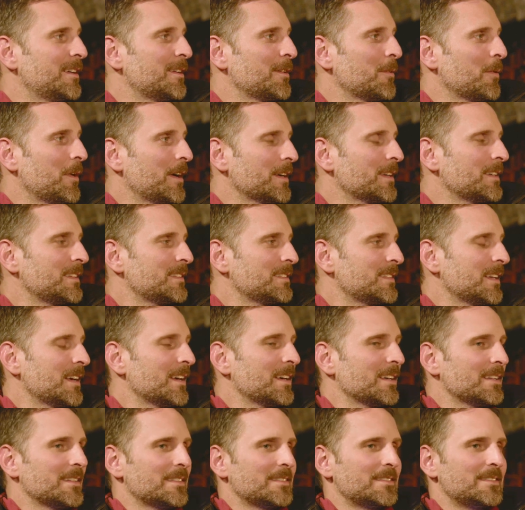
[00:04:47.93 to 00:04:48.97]
Walking
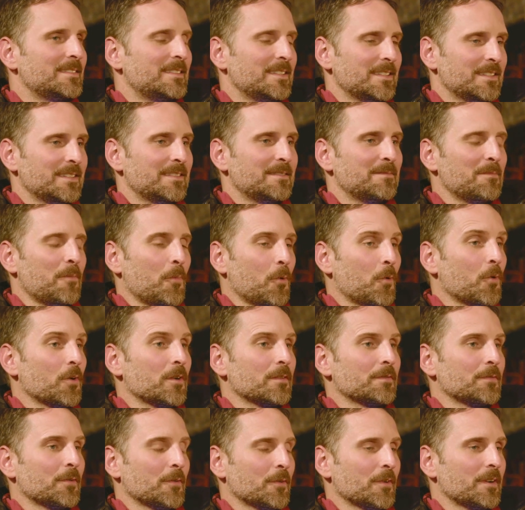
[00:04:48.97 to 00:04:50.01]
Dead did more
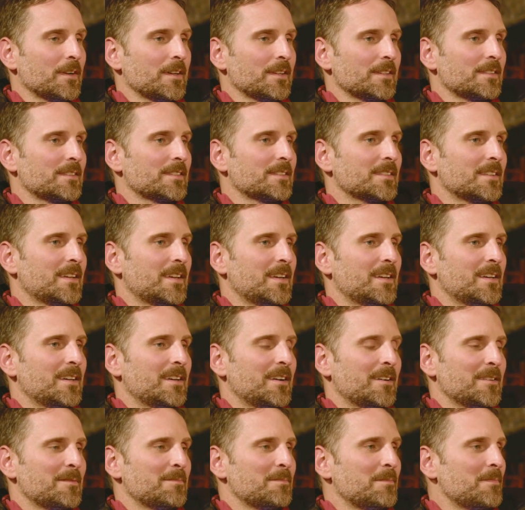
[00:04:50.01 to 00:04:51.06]
for us
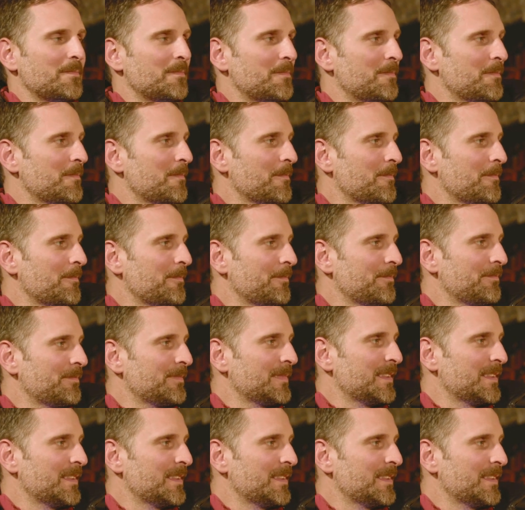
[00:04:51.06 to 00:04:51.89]
as uh, an industry.